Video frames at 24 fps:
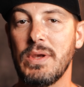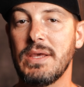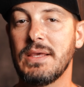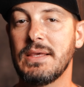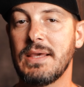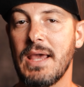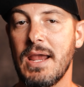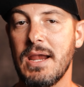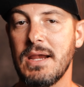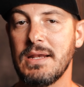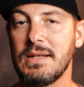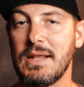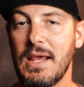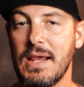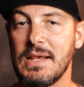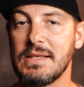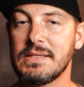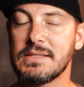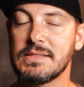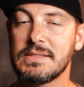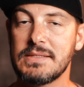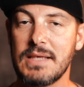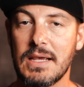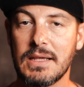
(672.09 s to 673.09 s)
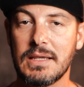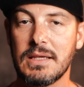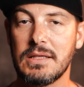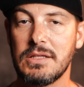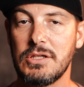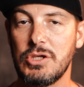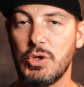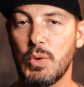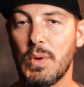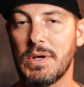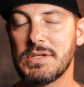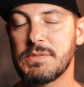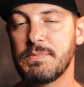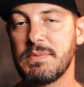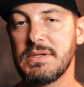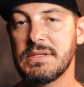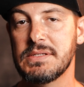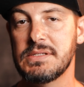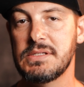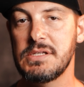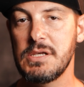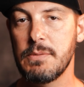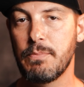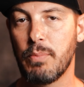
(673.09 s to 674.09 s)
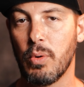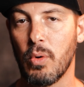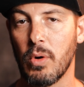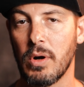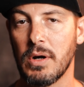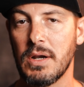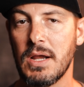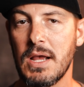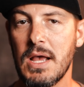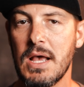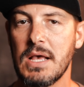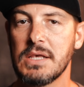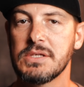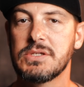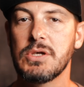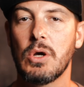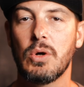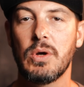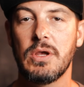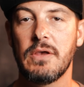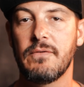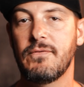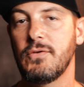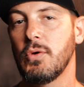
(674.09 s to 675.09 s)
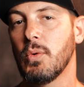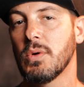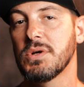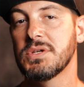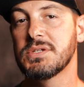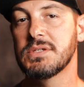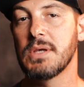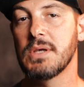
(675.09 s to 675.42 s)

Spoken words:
we gained a second USB-C port. So if you are